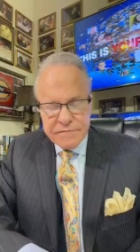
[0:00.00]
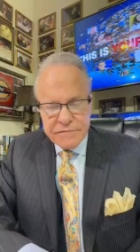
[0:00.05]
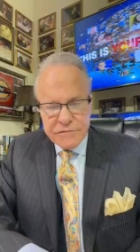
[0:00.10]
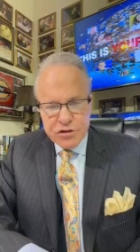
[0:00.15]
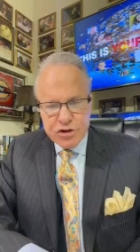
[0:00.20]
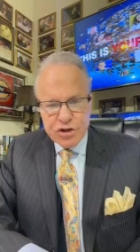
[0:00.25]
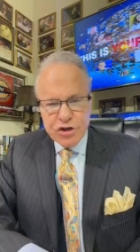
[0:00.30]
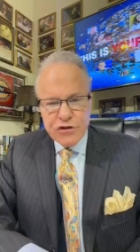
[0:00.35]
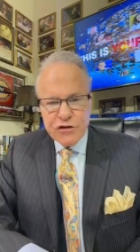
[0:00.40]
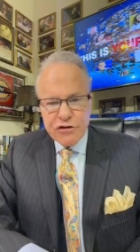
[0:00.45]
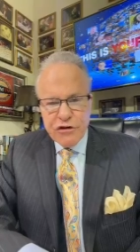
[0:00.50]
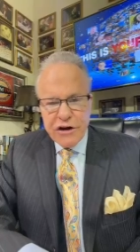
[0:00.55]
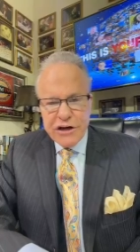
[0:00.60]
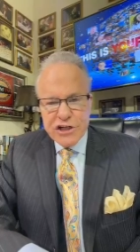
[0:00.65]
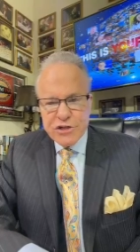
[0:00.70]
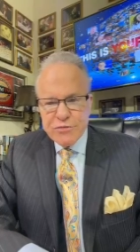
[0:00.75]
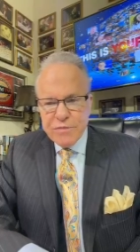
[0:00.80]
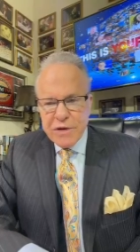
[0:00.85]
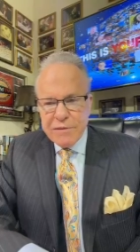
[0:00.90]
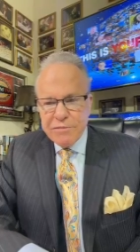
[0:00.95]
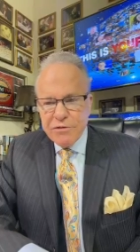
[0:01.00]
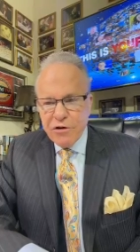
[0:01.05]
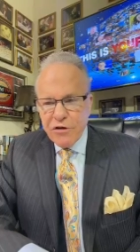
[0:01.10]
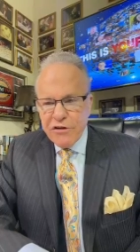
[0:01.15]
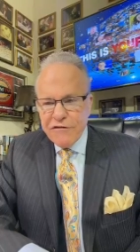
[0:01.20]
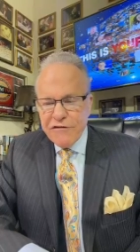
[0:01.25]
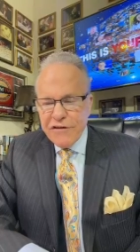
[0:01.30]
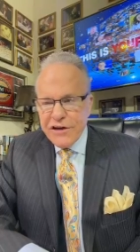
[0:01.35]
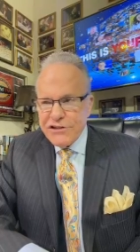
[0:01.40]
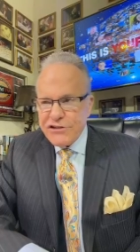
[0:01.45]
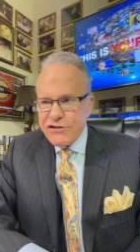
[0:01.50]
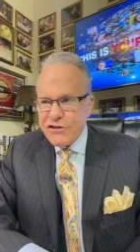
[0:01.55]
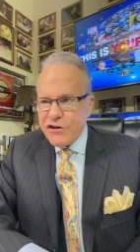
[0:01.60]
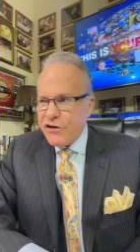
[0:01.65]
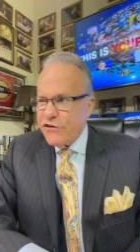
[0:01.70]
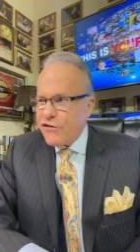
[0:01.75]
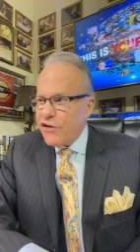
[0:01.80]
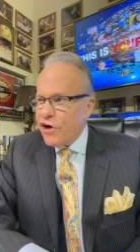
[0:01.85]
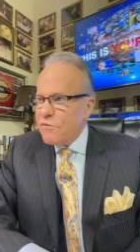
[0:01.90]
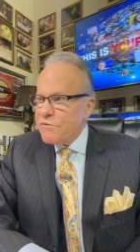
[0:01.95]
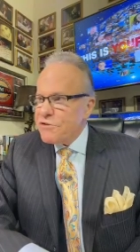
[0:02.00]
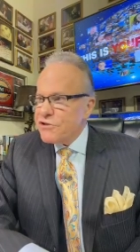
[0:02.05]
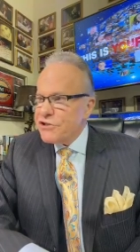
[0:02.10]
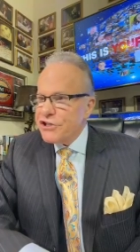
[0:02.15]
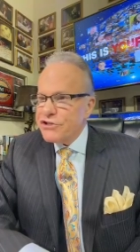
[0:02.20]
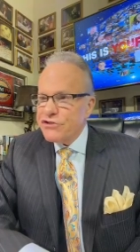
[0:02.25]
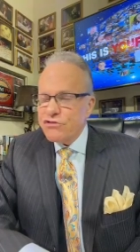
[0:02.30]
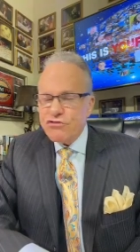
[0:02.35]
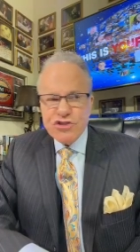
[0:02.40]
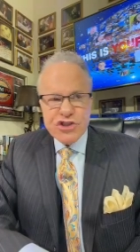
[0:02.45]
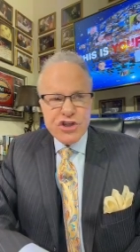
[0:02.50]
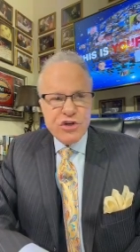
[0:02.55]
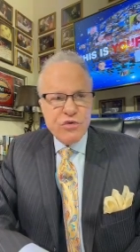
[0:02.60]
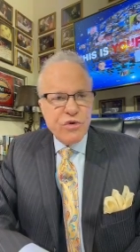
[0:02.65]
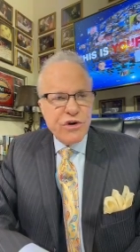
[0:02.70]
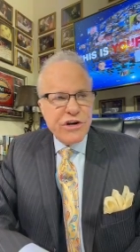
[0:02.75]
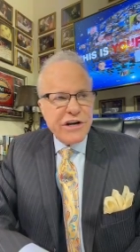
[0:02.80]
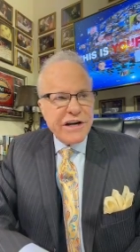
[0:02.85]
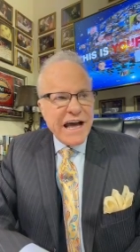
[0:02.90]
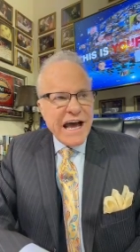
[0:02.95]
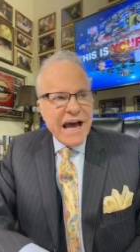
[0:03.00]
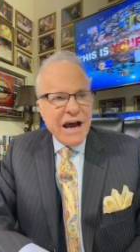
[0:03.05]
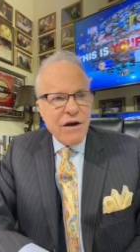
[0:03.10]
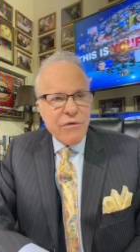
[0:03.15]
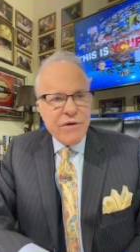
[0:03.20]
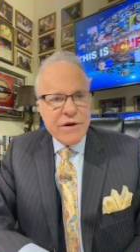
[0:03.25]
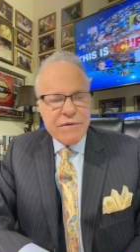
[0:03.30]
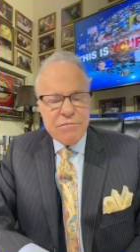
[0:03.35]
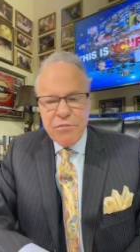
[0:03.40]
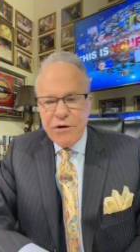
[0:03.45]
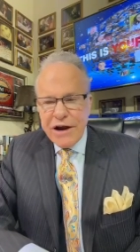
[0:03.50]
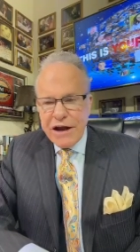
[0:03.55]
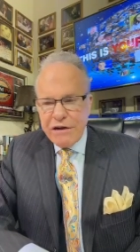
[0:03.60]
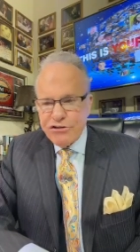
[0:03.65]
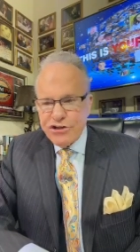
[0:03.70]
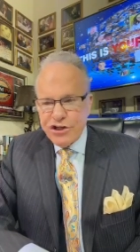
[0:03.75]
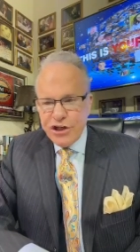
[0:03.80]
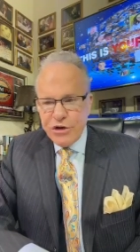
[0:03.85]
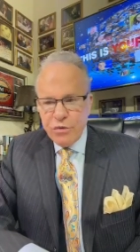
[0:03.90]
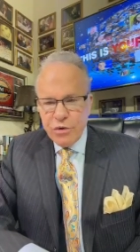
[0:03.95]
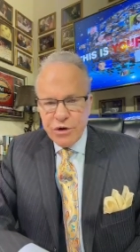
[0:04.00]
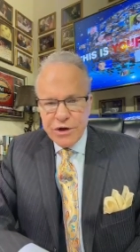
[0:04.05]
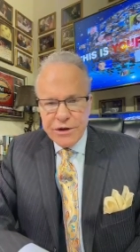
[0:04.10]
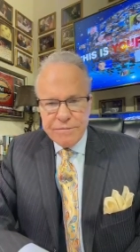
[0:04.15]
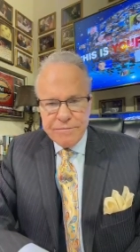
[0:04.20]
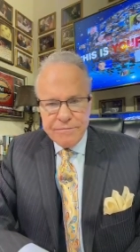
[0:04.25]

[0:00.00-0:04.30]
Two of the greatest people on the face of the earth, Herman Cecil Chitwood and Irene Brown Chitwood.